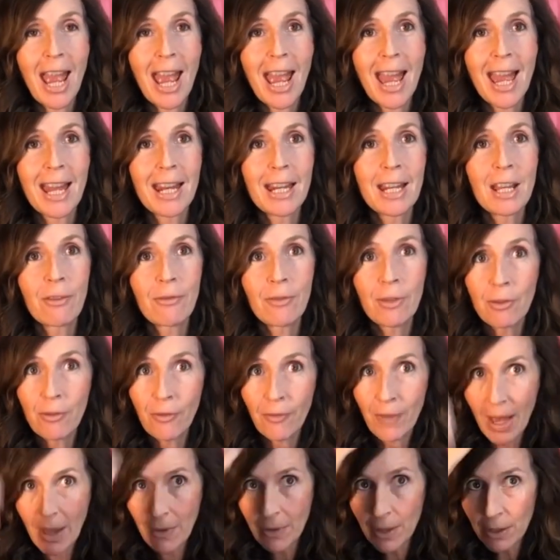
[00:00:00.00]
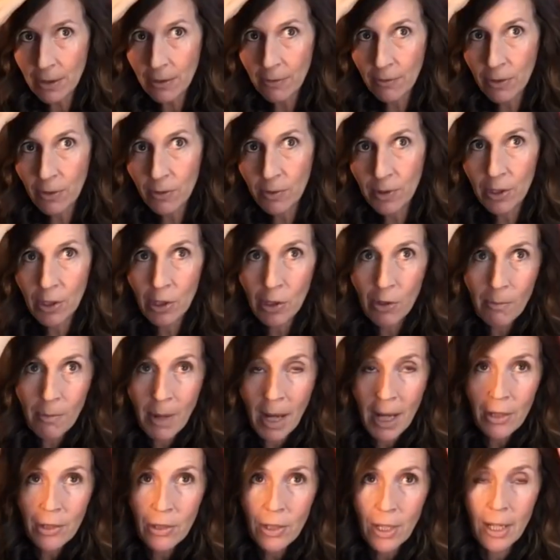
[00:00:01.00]
And if you found that you've used too
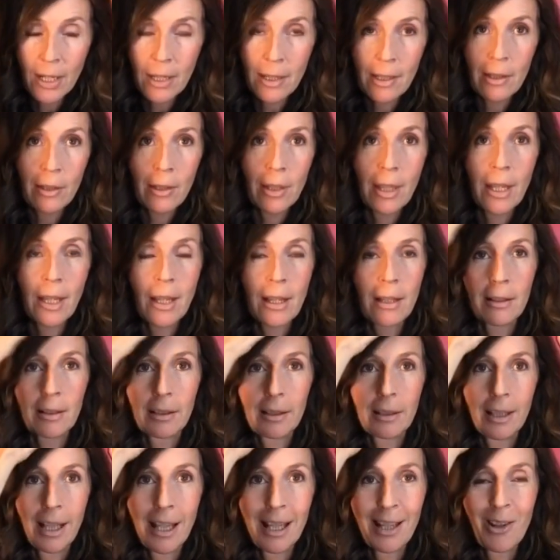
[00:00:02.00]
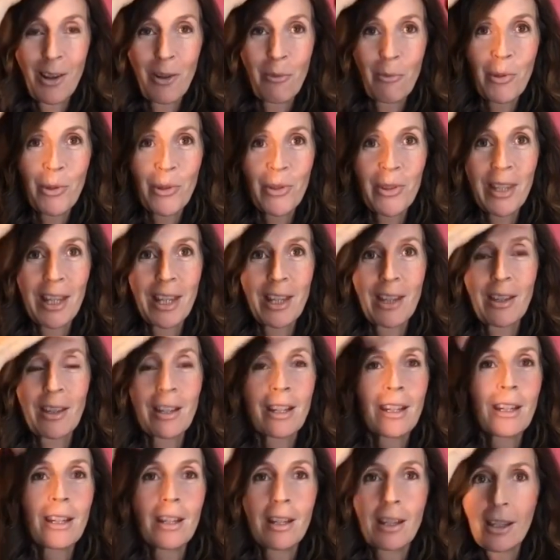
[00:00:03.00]
much and it's looking like almost like,
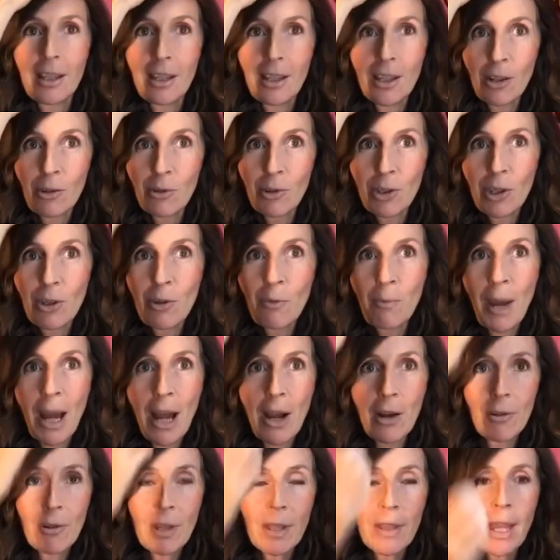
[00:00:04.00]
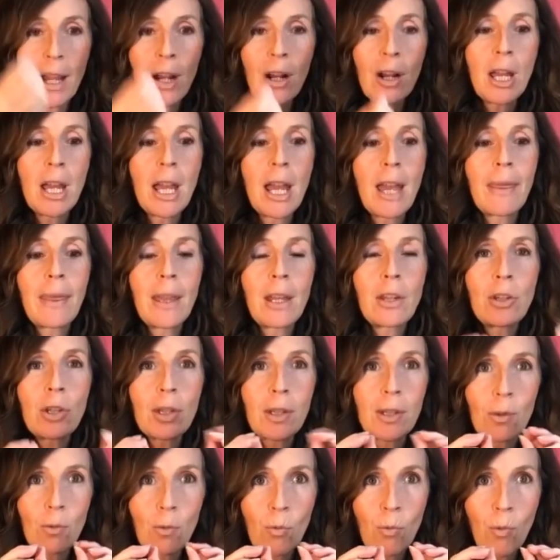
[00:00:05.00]
you know, too powdery there, then
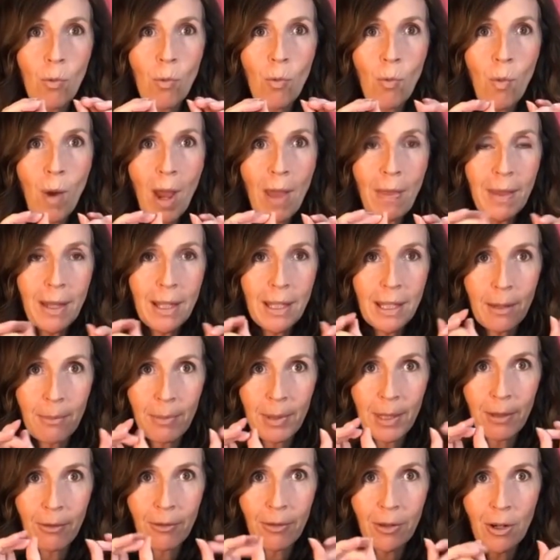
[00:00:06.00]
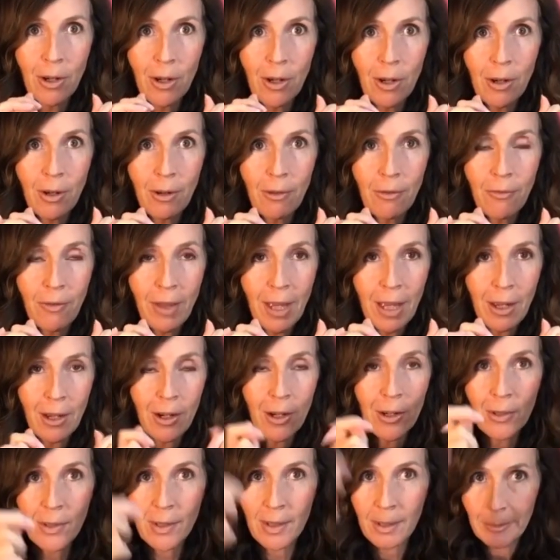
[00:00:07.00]
just wet the tips of your
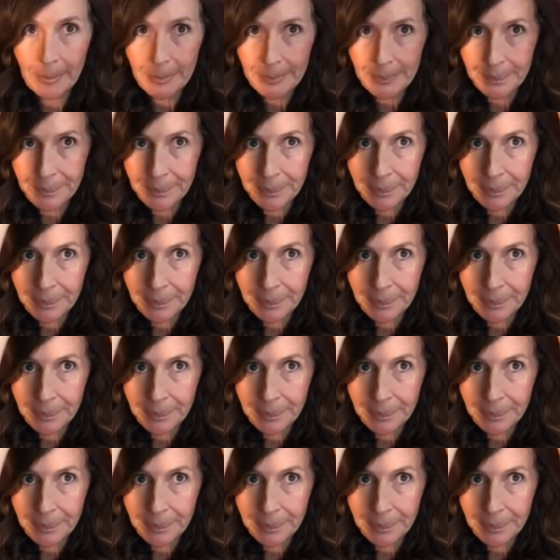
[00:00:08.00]
fingers